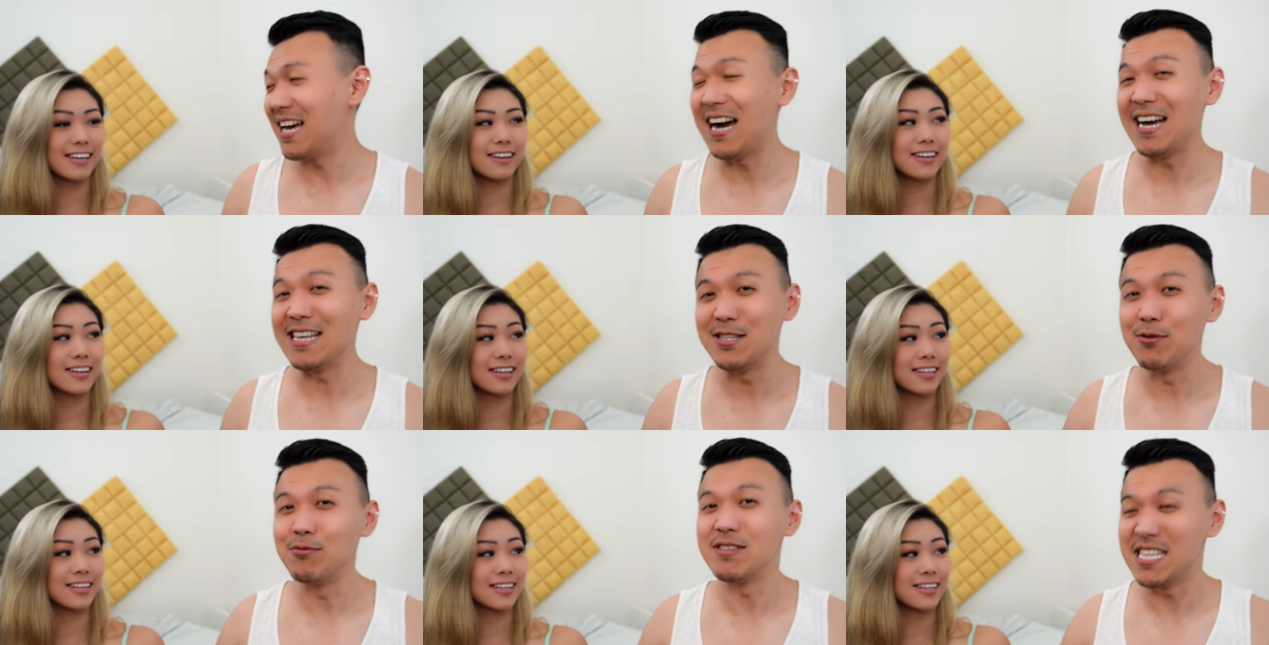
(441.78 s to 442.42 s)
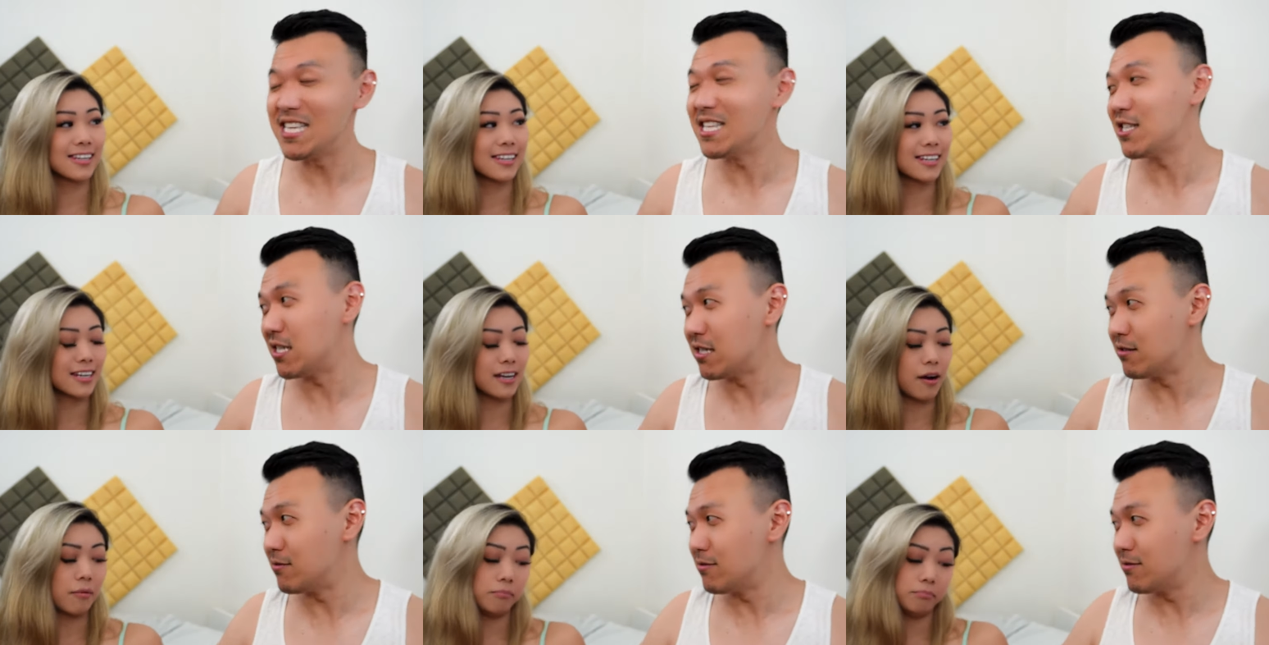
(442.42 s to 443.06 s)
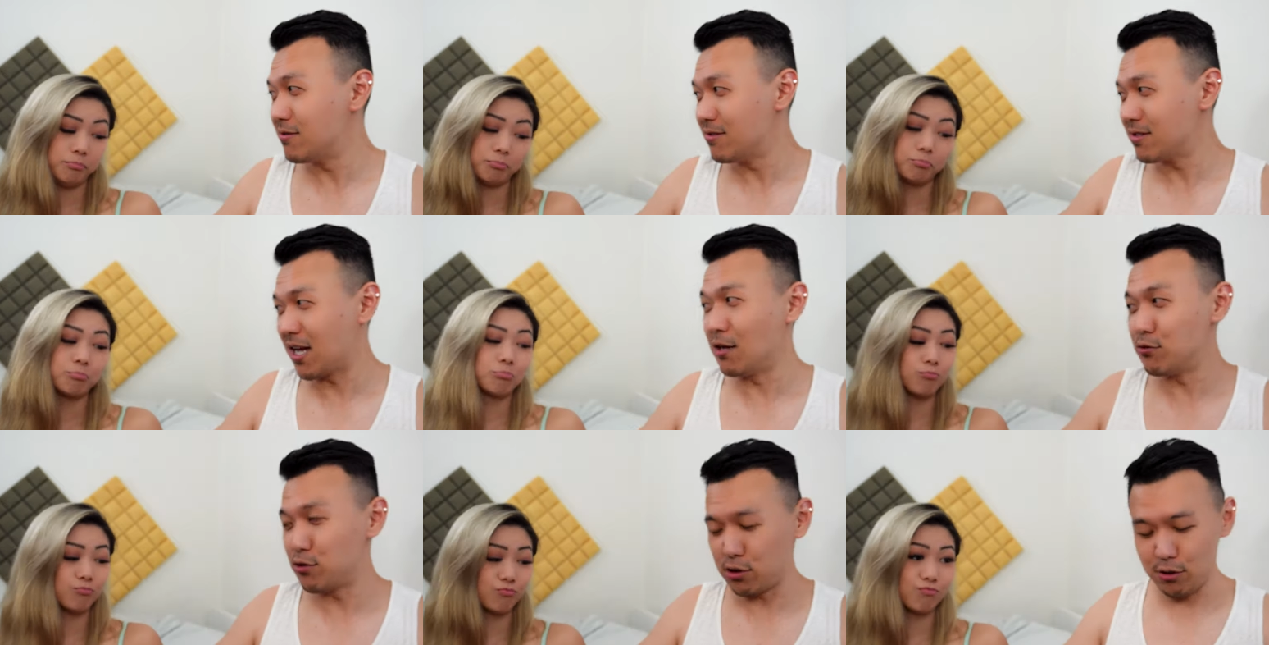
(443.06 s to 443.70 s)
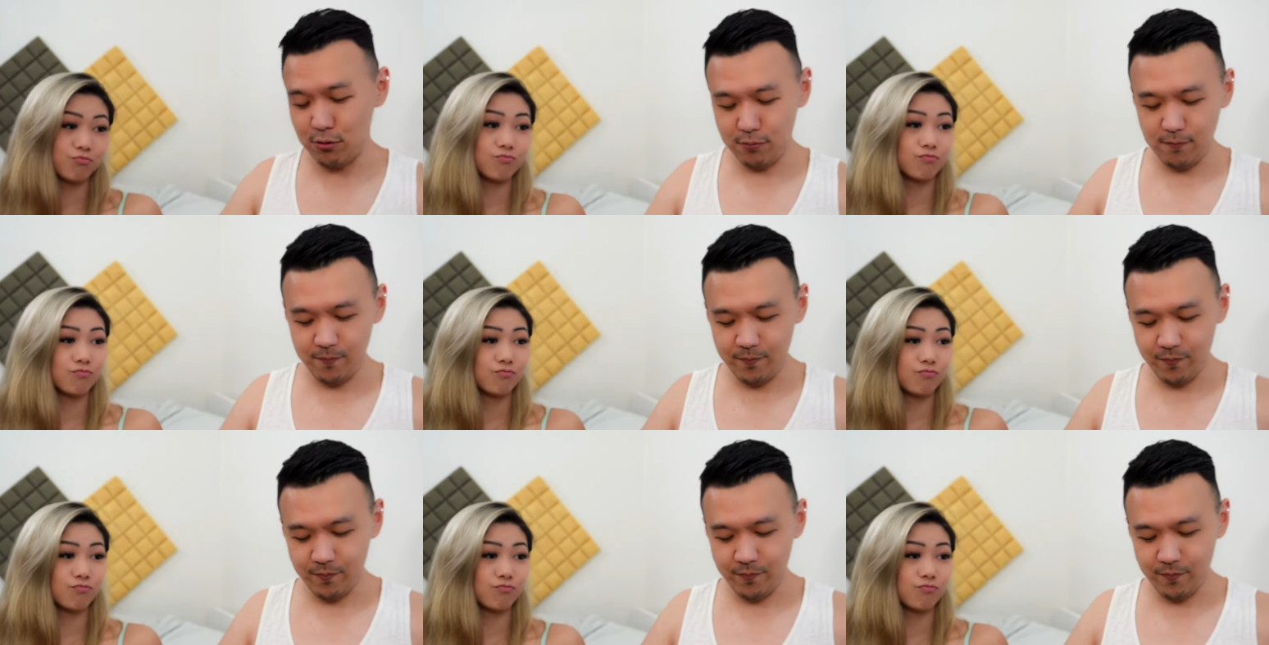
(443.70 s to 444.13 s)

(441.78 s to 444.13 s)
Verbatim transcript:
Speaker 1: that I don't need to consume.